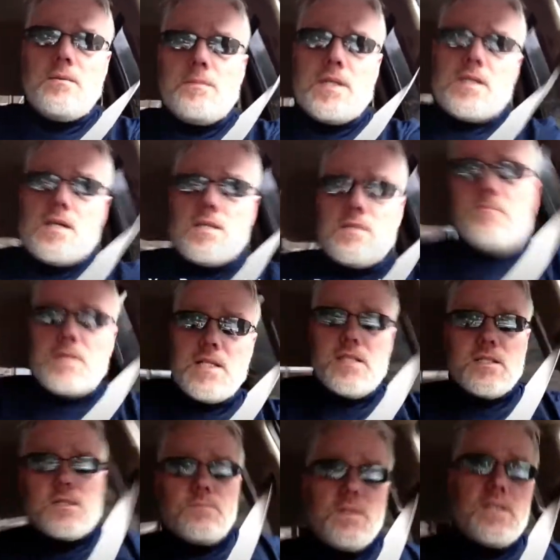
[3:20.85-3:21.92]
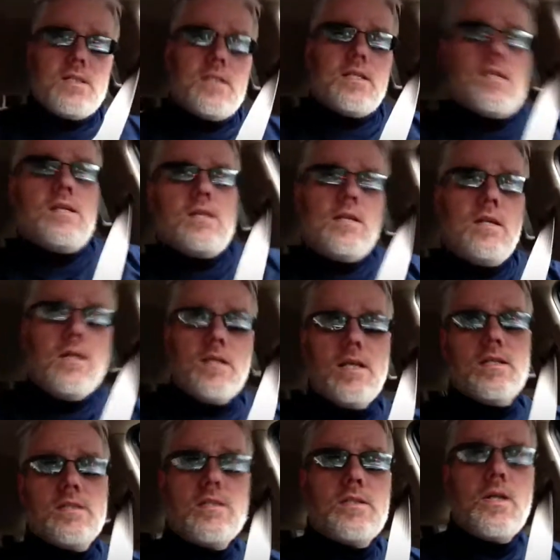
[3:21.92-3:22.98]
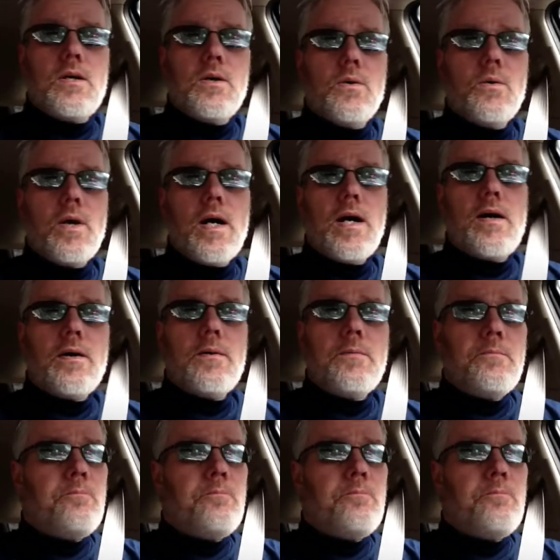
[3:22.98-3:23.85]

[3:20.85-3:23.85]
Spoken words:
because of my disability, and so